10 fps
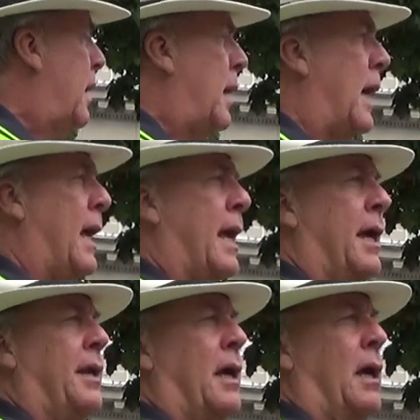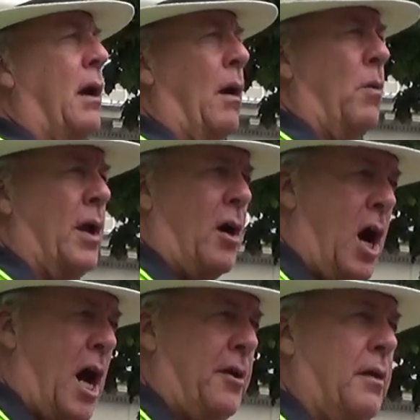And I want to
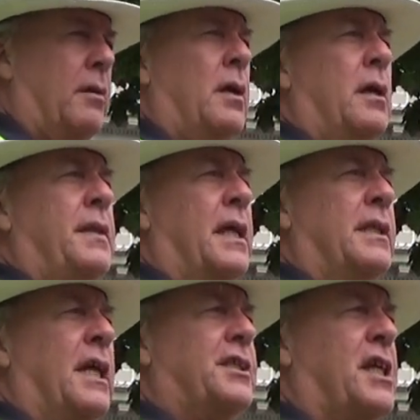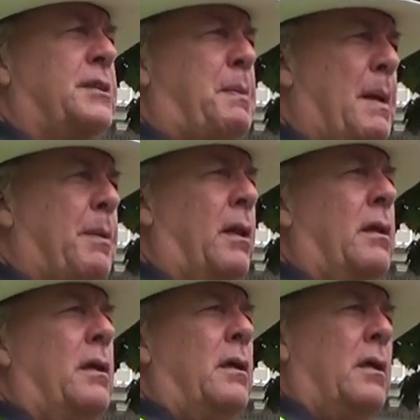honor the indigenous people
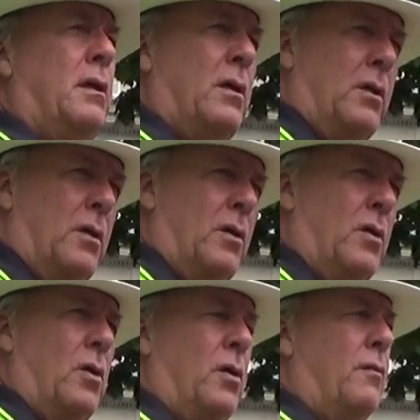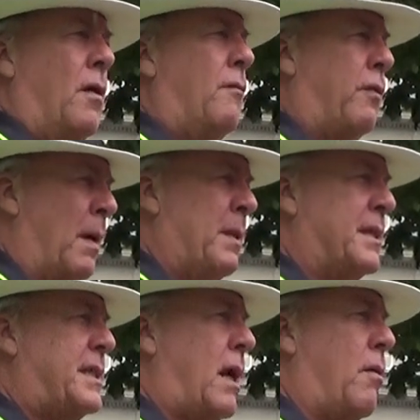from
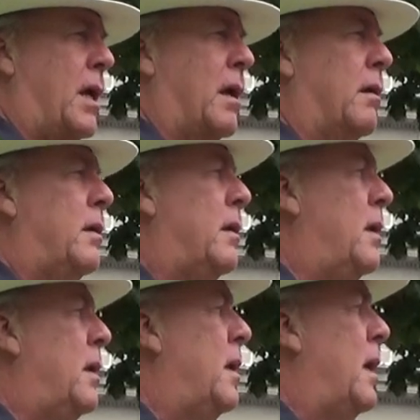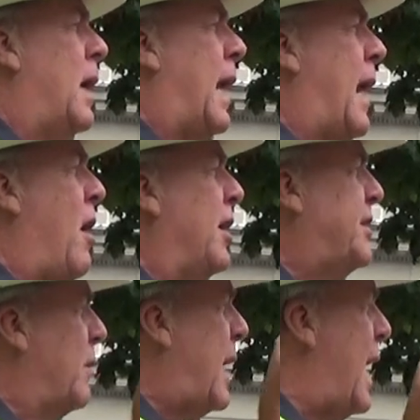this area. And I
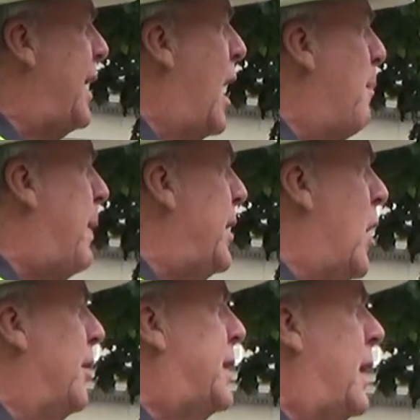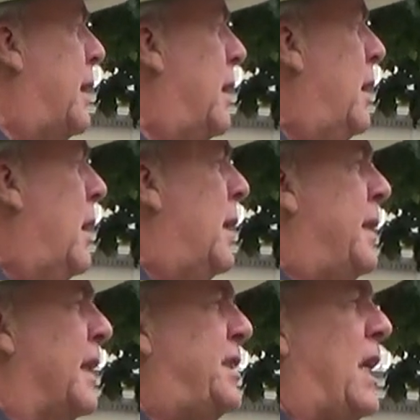also can't help but note that
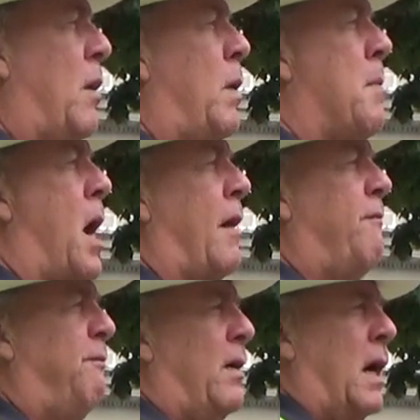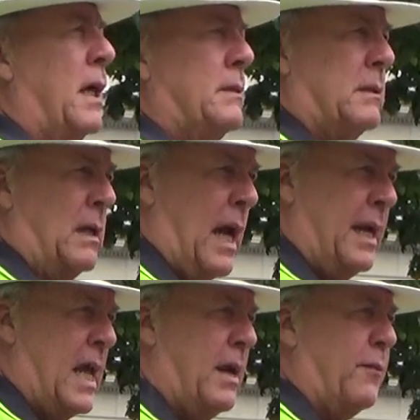this year we mark uh, an
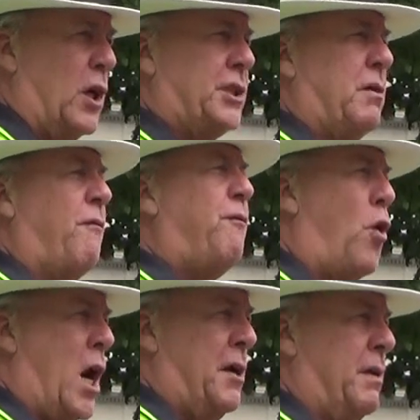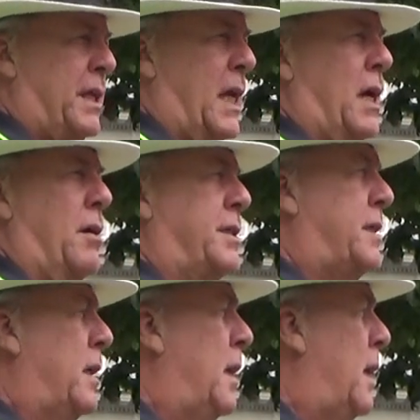anniversary of 400 years
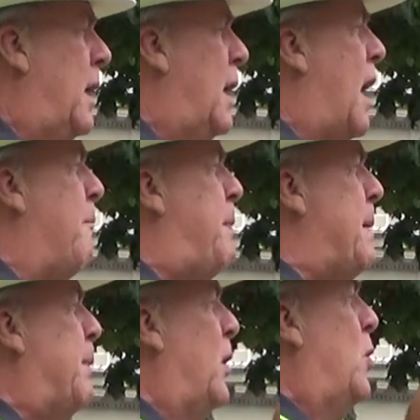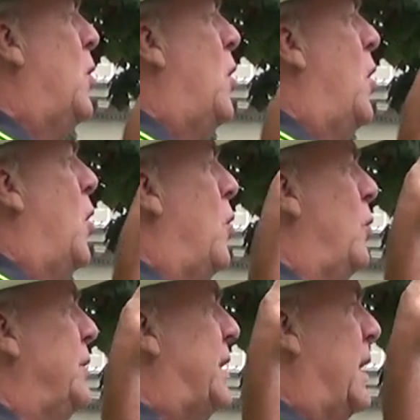of people
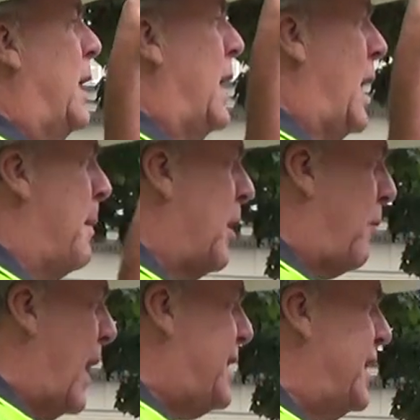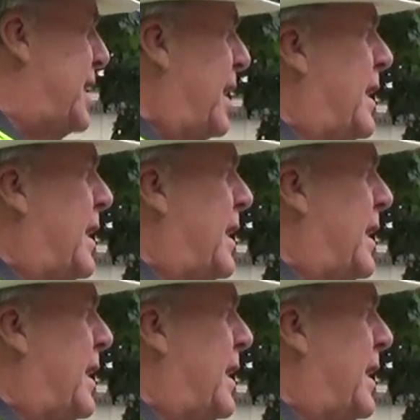whose immigration to